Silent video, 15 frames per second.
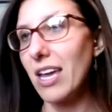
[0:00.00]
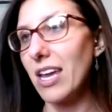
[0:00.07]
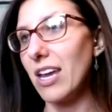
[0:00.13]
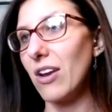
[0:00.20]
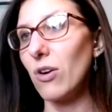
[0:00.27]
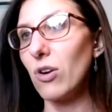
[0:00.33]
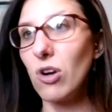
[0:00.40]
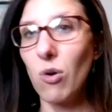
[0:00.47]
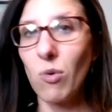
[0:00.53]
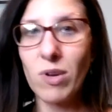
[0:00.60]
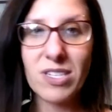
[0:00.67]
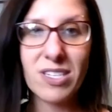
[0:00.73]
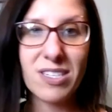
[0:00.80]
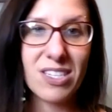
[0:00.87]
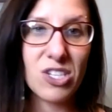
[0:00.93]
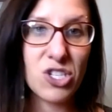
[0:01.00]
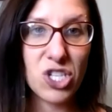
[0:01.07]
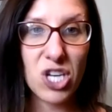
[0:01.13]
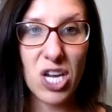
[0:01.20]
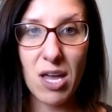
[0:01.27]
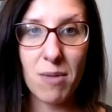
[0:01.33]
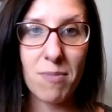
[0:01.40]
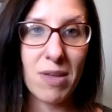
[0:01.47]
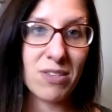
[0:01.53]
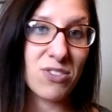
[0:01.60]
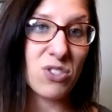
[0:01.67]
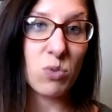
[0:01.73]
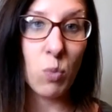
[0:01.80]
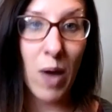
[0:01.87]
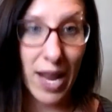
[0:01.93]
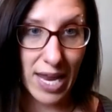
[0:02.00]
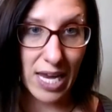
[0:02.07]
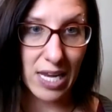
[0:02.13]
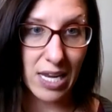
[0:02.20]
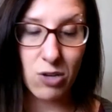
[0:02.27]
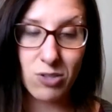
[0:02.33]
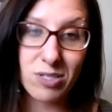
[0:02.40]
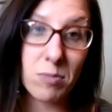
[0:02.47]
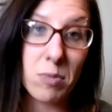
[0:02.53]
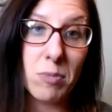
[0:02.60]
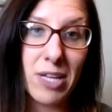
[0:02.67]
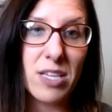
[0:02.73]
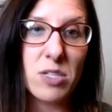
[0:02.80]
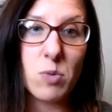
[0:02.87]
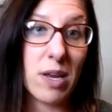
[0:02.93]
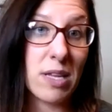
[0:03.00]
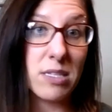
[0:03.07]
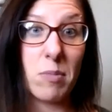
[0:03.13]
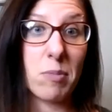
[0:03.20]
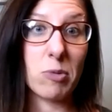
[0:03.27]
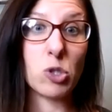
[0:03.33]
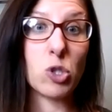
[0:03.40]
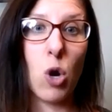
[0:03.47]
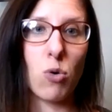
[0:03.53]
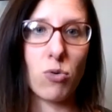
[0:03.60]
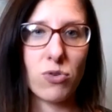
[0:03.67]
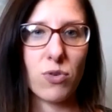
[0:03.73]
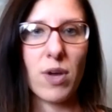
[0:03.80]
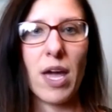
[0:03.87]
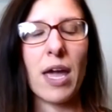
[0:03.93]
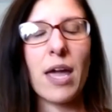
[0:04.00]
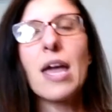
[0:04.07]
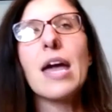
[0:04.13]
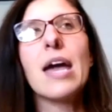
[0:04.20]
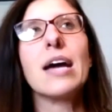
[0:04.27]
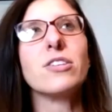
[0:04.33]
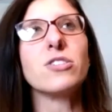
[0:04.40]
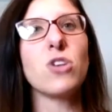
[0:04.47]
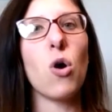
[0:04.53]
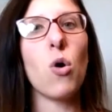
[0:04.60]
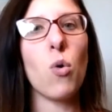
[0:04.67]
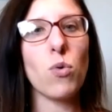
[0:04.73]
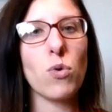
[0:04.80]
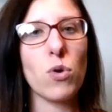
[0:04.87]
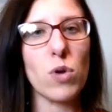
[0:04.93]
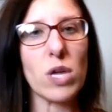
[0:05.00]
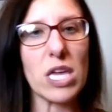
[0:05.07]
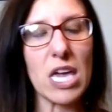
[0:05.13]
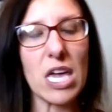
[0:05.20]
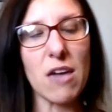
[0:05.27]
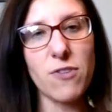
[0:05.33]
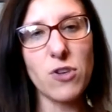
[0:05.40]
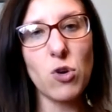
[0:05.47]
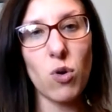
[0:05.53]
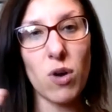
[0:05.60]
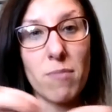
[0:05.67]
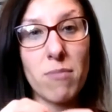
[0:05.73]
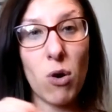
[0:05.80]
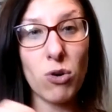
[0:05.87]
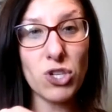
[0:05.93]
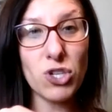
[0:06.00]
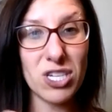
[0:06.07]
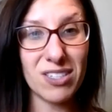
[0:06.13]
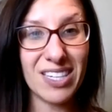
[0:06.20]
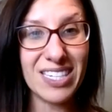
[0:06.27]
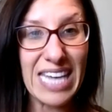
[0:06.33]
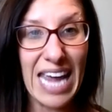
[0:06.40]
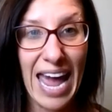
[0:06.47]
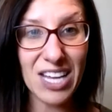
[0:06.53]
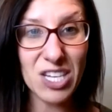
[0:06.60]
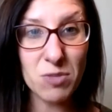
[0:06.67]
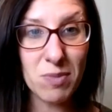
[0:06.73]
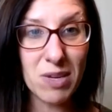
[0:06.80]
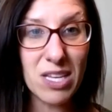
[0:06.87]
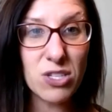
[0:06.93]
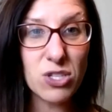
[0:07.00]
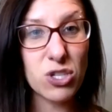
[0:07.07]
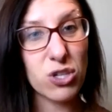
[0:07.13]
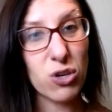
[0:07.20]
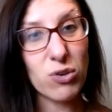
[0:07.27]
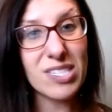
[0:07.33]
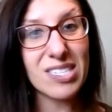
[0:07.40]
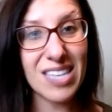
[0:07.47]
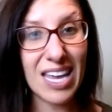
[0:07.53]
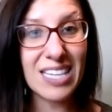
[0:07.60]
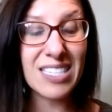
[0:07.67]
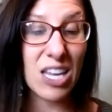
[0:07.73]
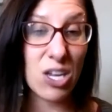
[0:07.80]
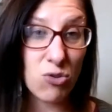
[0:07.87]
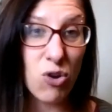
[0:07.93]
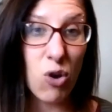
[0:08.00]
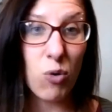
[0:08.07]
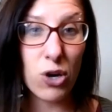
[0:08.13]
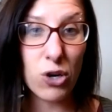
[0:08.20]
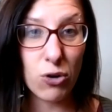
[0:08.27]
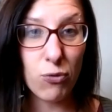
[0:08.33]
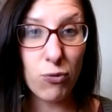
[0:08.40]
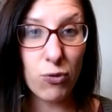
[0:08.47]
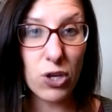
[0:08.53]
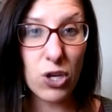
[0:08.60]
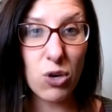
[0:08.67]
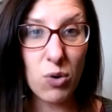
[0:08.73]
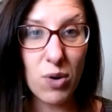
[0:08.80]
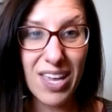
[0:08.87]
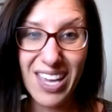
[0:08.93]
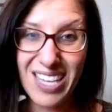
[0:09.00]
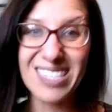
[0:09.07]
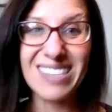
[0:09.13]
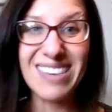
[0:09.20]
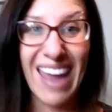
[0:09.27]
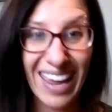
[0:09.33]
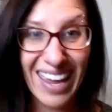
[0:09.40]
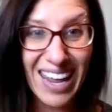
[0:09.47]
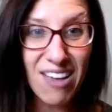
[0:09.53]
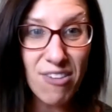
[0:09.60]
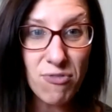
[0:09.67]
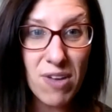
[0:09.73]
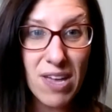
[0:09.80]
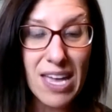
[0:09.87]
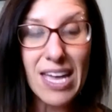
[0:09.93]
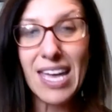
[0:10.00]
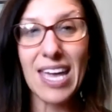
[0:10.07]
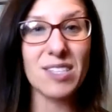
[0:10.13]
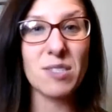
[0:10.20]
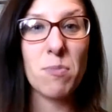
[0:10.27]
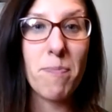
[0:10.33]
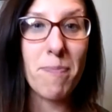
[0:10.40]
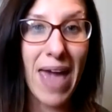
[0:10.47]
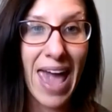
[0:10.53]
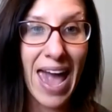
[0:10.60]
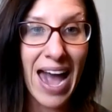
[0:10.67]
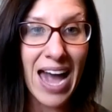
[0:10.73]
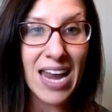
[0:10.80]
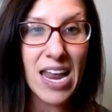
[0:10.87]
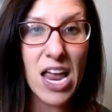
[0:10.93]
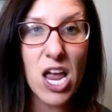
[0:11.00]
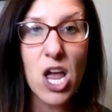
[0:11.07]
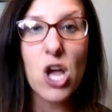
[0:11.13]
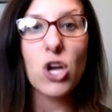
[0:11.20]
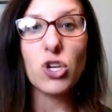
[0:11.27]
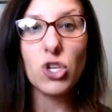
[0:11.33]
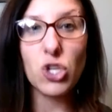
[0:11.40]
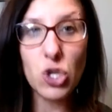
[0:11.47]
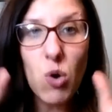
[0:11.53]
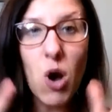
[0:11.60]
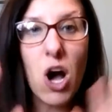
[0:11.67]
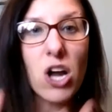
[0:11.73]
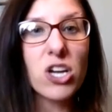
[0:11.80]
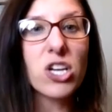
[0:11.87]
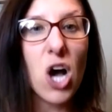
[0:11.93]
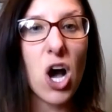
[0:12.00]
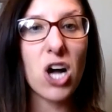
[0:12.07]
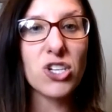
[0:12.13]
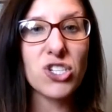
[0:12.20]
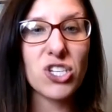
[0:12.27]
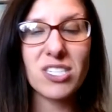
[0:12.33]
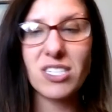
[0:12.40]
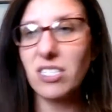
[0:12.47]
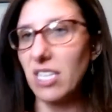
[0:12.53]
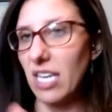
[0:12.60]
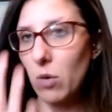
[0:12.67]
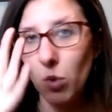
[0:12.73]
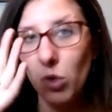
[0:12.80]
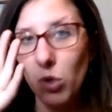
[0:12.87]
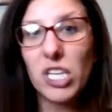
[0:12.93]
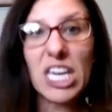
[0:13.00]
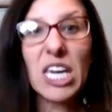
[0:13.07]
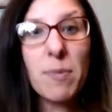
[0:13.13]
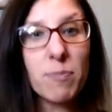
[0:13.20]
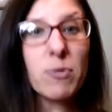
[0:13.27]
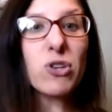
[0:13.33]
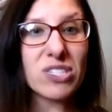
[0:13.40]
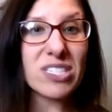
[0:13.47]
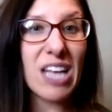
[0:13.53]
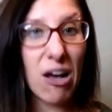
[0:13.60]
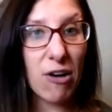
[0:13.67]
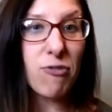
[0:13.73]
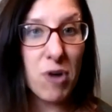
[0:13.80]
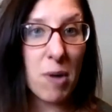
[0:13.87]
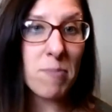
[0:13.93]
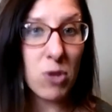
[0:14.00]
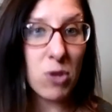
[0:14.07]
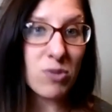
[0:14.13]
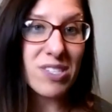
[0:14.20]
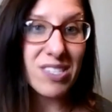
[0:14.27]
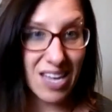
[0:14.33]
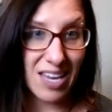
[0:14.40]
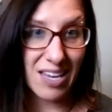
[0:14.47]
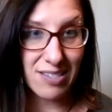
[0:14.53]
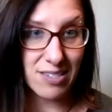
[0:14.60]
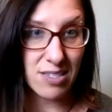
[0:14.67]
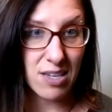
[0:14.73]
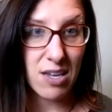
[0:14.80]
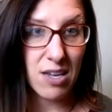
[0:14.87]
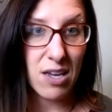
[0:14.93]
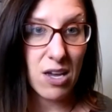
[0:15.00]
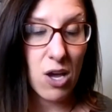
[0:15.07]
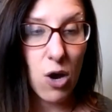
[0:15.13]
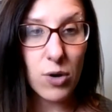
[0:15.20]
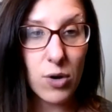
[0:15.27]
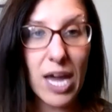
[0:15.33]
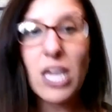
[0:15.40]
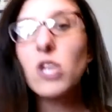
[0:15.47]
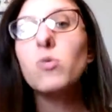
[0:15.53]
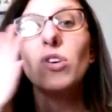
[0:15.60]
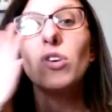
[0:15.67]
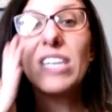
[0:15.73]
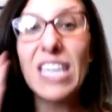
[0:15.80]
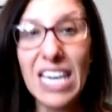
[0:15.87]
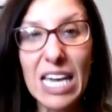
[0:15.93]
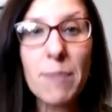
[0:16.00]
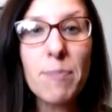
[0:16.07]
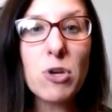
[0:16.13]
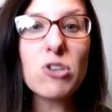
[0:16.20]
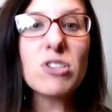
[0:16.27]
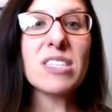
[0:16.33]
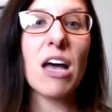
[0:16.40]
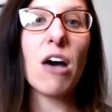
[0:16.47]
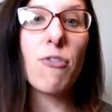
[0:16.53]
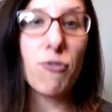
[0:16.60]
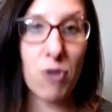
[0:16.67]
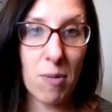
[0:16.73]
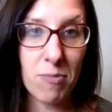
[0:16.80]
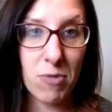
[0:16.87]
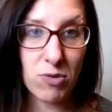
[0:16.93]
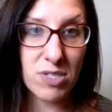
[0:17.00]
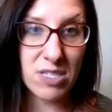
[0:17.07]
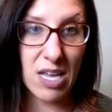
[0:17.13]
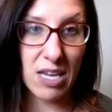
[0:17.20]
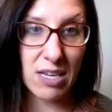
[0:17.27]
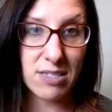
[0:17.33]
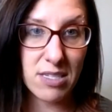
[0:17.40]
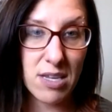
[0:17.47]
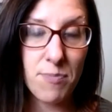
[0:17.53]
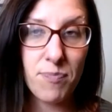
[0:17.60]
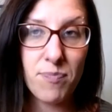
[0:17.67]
You know, going to the gym and sweating. You know, some people like sweating, some people don't, okay? So if your emotional attachment to those things that you know are good for you is negative, is bad, you unconsciously will keep yourself from those things, okay? You will keep yourself from those things.